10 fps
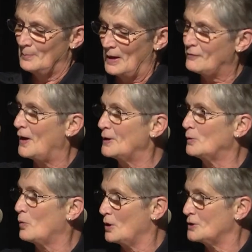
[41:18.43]
My
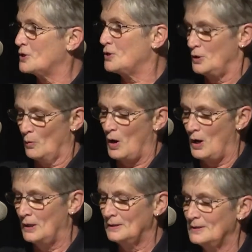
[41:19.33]
final words to you
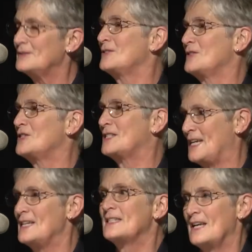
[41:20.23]
all,
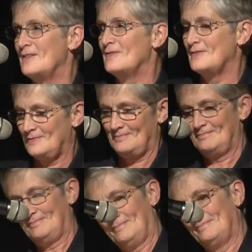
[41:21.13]
stay safe.
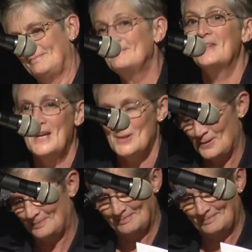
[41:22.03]
Thank you.